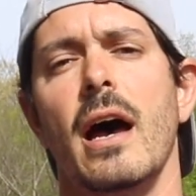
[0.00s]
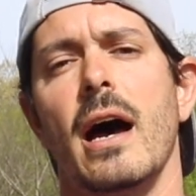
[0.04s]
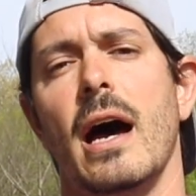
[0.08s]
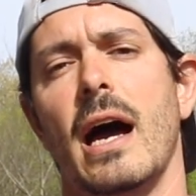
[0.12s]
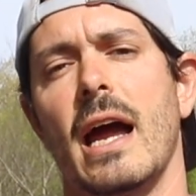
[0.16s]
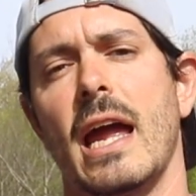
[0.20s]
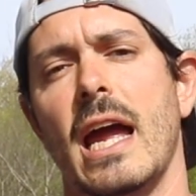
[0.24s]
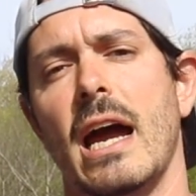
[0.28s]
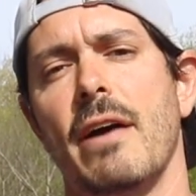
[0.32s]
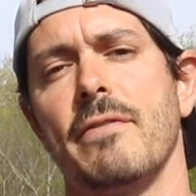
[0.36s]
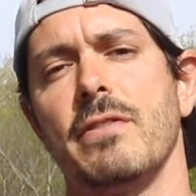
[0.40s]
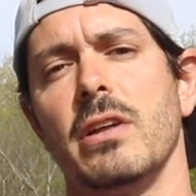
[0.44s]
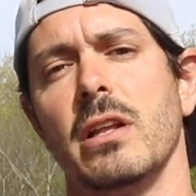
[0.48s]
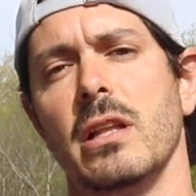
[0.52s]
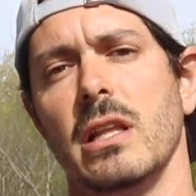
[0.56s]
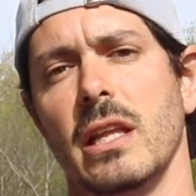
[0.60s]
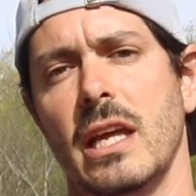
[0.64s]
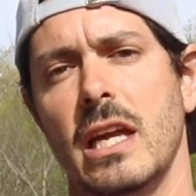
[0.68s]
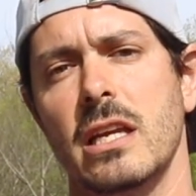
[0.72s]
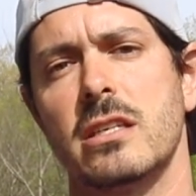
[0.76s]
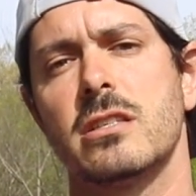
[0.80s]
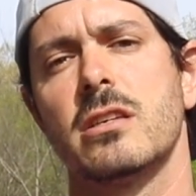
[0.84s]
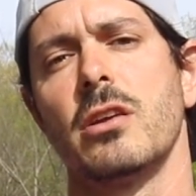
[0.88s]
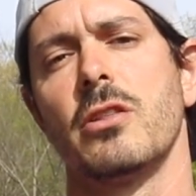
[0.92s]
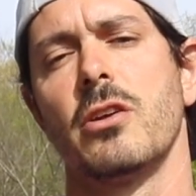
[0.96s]
I have the
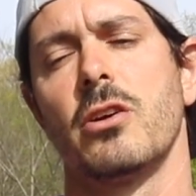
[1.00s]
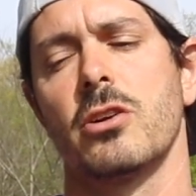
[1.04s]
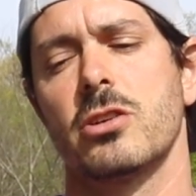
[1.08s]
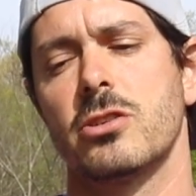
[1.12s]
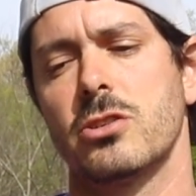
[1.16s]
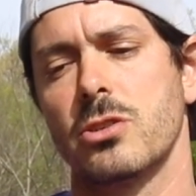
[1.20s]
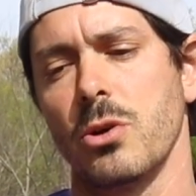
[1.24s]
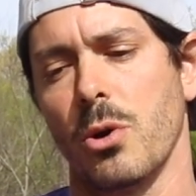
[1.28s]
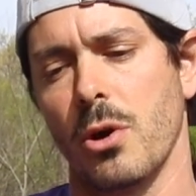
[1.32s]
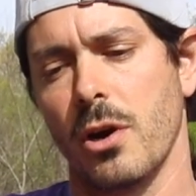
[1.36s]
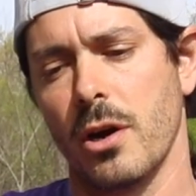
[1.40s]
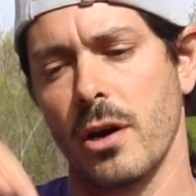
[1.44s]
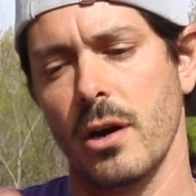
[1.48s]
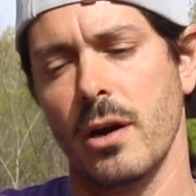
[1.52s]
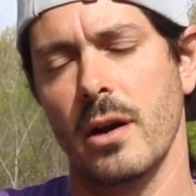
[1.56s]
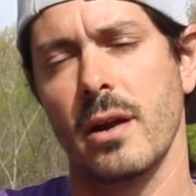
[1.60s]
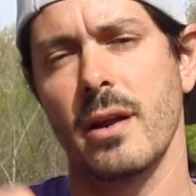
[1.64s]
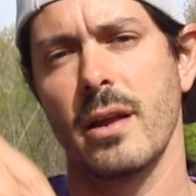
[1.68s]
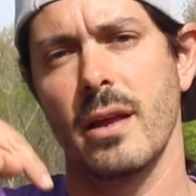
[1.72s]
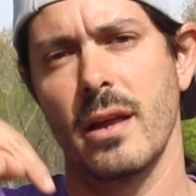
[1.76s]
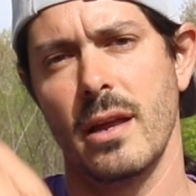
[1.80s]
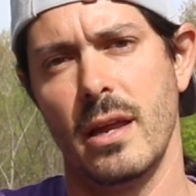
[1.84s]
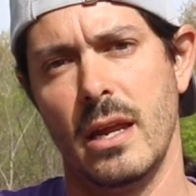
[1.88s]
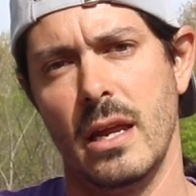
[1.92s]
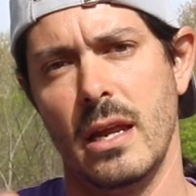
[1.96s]
links to their store
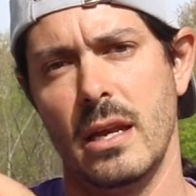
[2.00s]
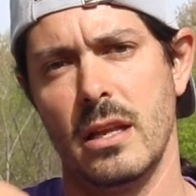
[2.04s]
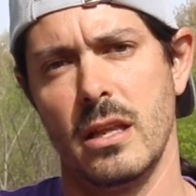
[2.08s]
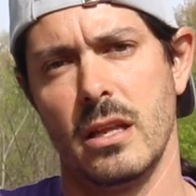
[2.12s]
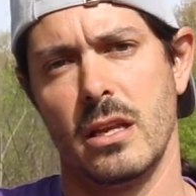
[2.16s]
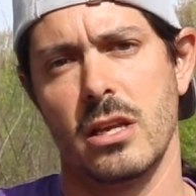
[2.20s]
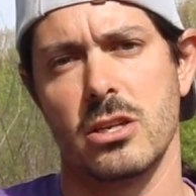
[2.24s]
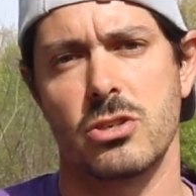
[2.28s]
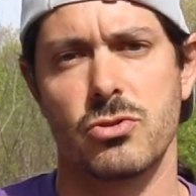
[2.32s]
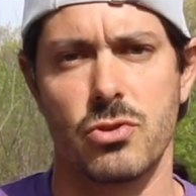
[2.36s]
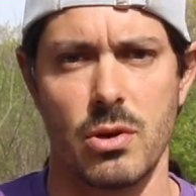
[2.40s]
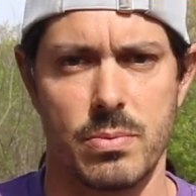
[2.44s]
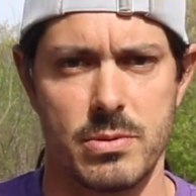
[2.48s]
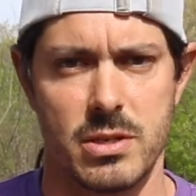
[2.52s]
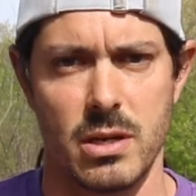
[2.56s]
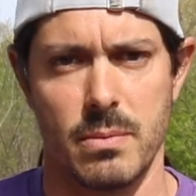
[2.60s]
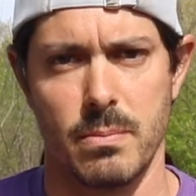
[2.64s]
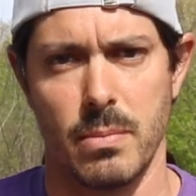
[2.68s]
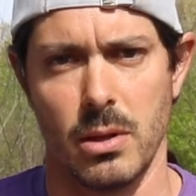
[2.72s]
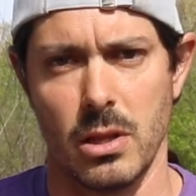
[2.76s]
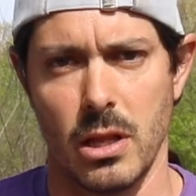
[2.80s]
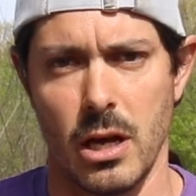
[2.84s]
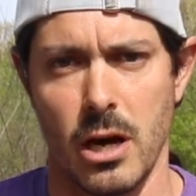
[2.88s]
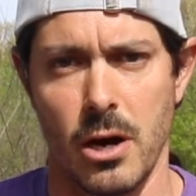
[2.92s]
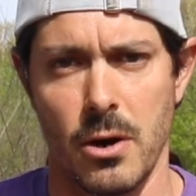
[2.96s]
in the description
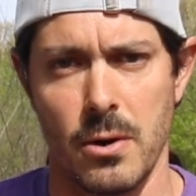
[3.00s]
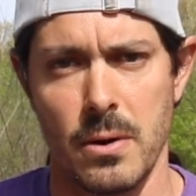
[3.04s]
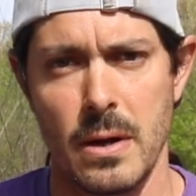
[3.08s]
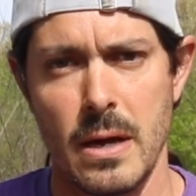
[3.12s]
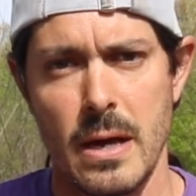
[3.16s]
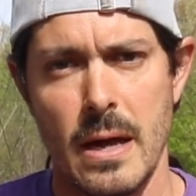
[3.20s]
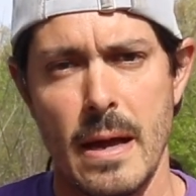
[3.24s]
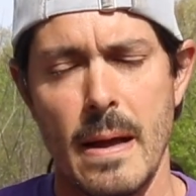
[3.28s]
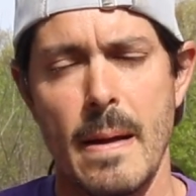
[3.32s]
below.